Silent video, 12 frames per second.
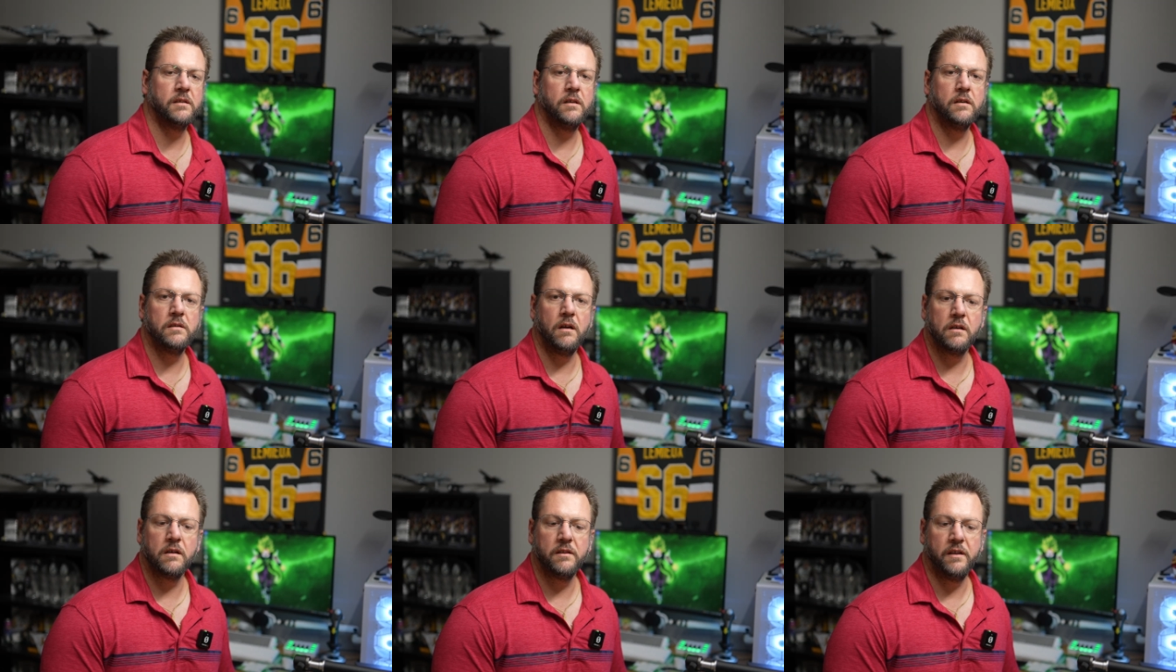a little
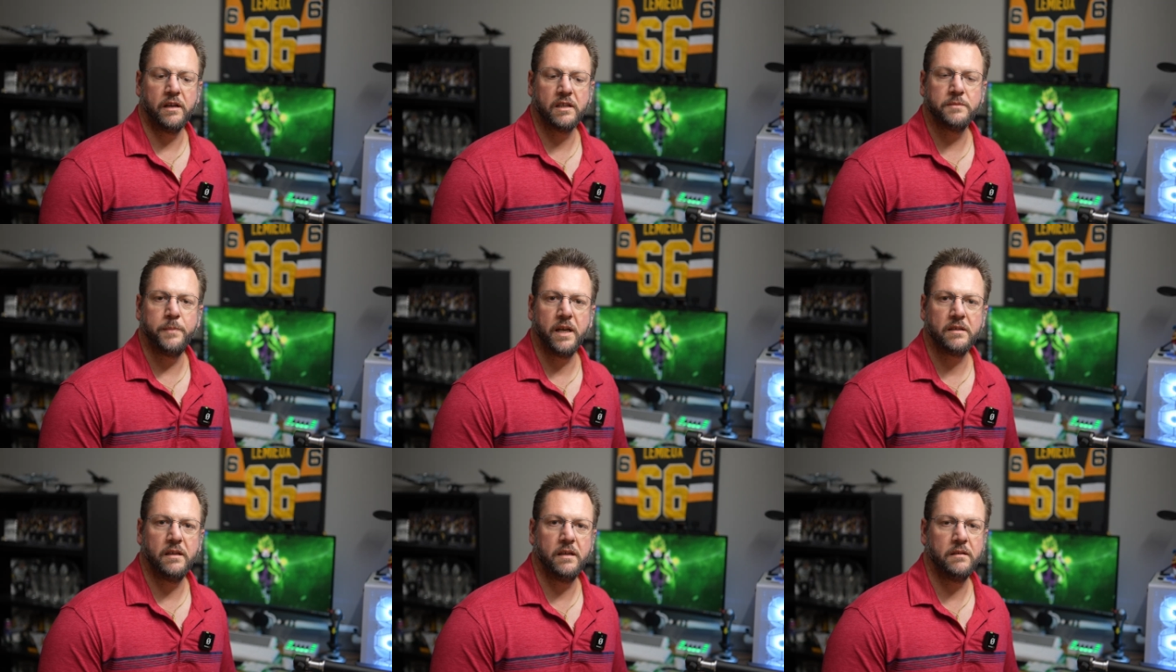longer than
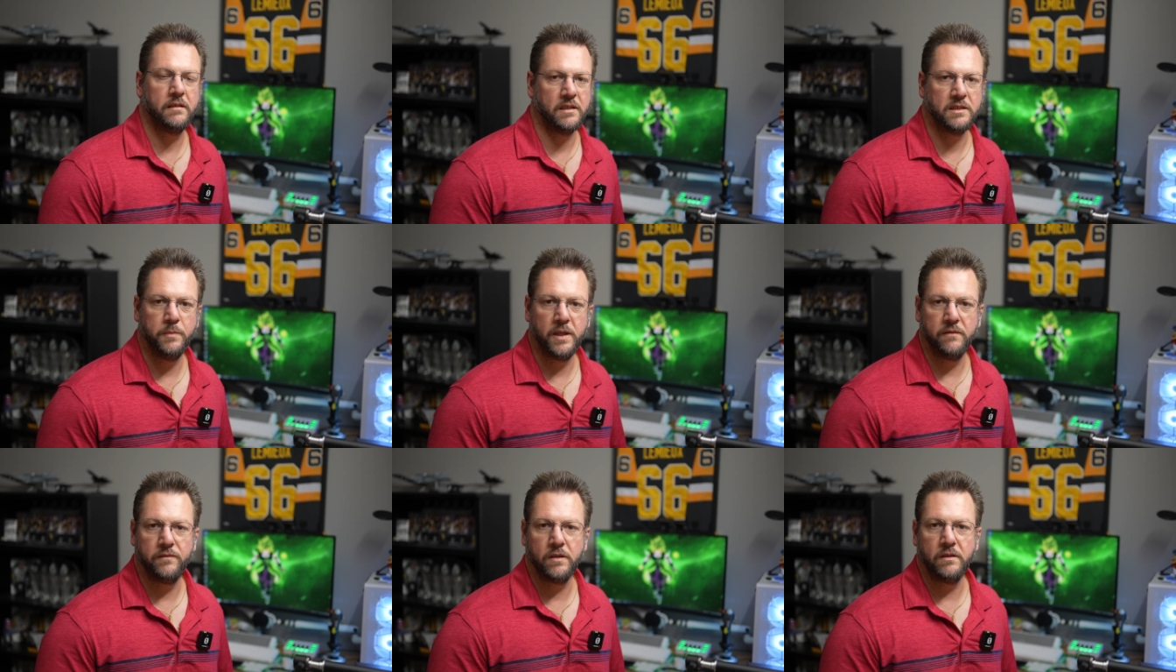expected. It's been
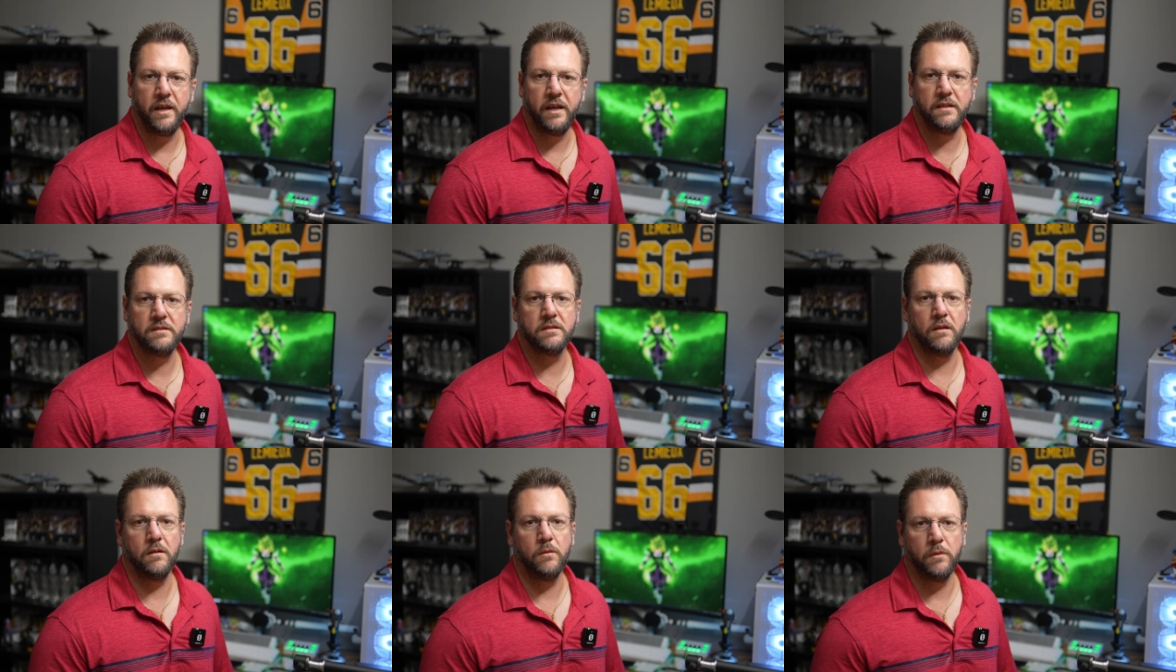a few days,
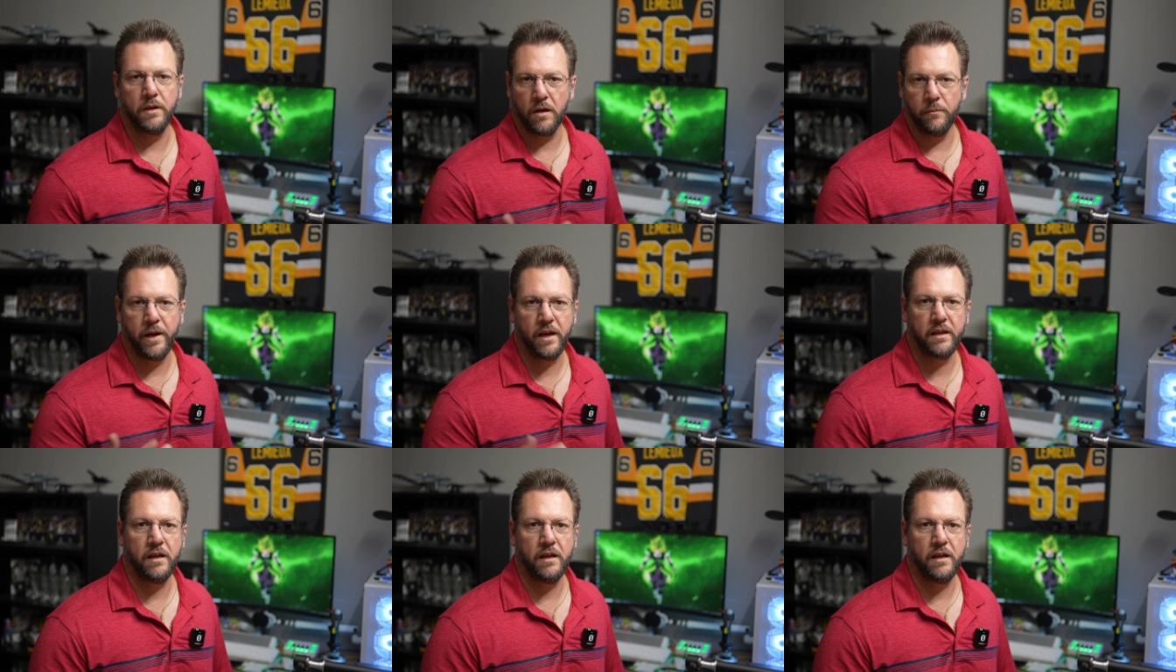so we are back